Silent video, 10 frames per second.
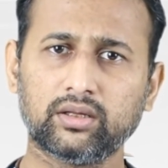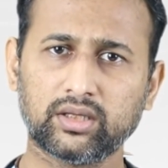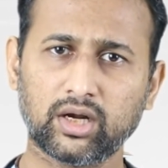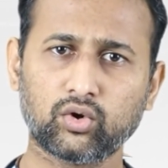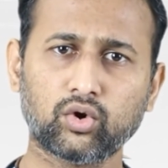
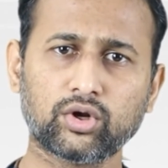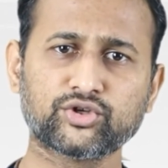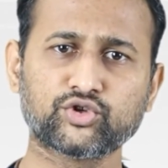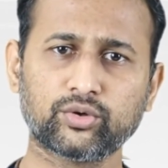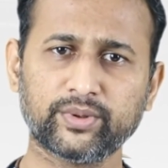The alcohol
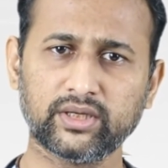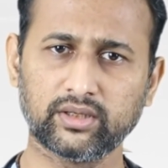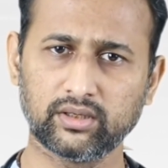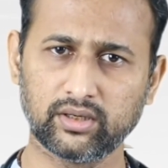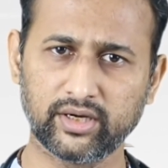should be
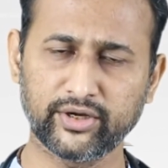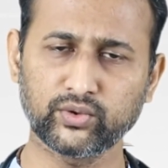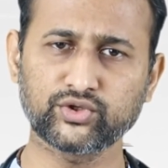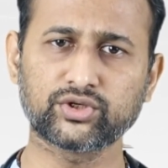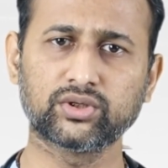
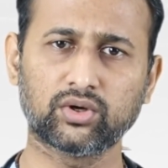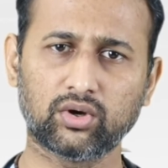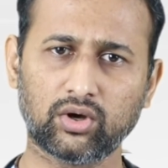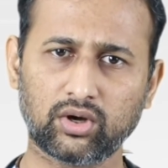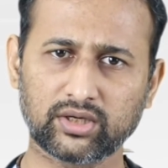reduced
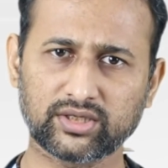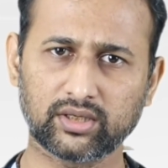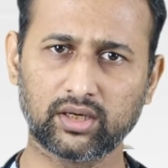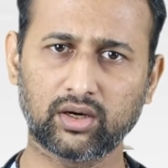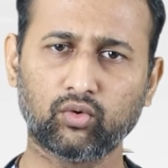or
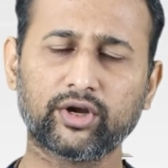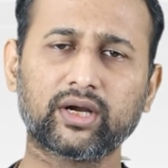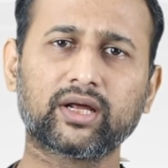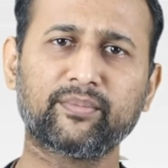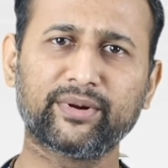
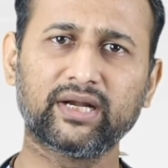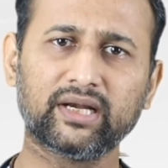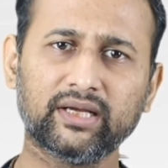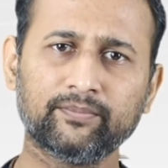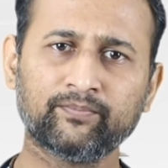avoided
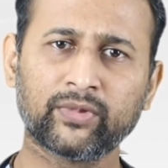completely.